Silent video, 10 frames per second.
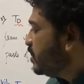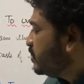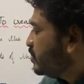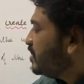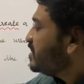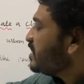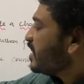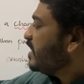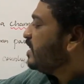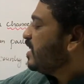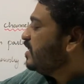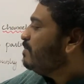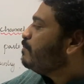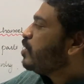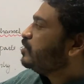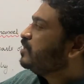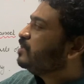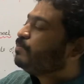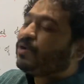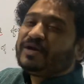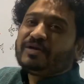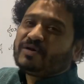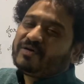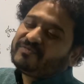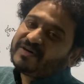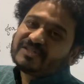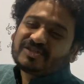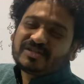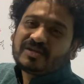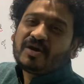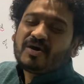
So this is again an important point of function